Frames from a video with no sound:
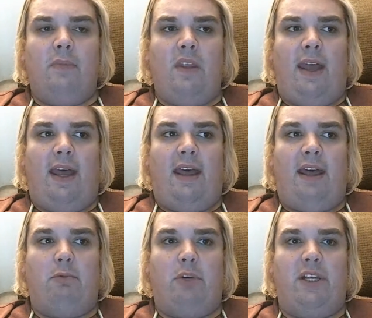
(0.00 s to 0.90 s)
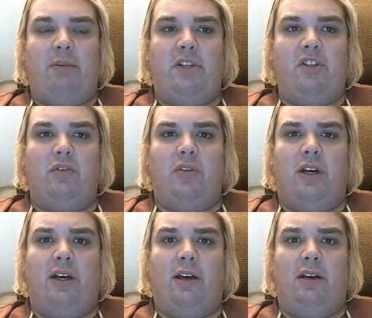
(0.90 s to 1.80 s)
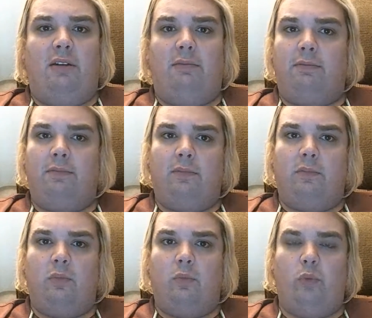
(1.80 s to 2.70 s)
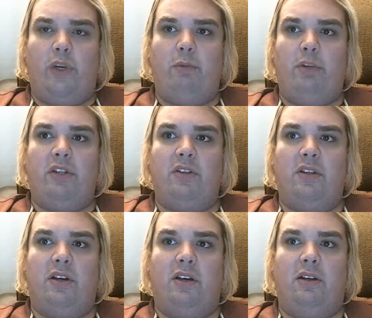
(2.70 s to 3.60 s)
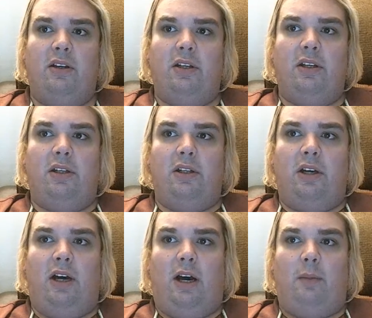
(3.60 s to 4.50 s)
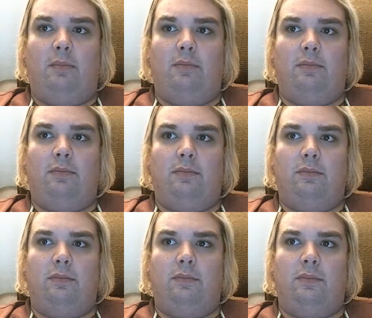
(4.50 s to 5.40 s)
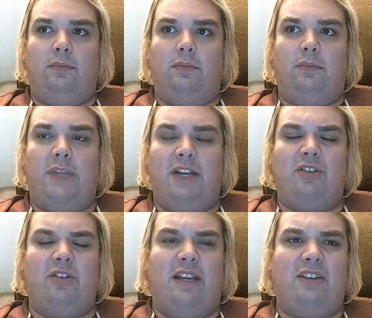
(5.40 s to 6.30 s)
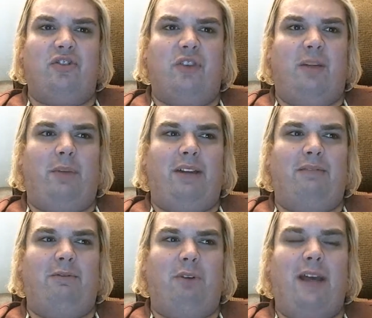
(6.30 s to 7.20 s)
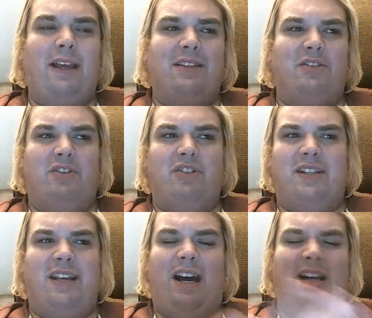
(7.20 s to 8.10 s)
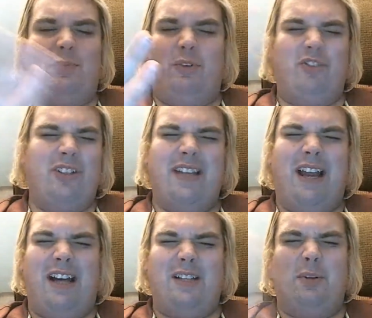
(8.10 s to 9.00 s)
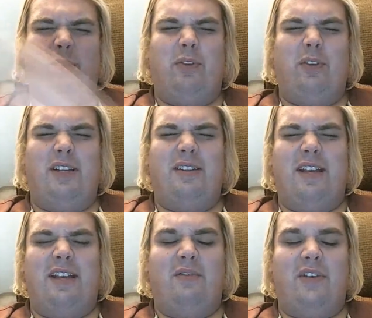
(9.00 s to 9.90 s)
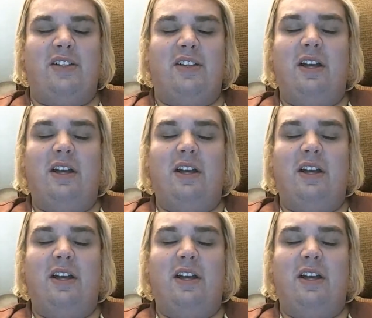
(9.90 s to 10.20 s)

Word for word: And when he went to the, when he went to the, um, not not straight up like, well, I guess you could just say hospital. Just say hospital for the sake of ease.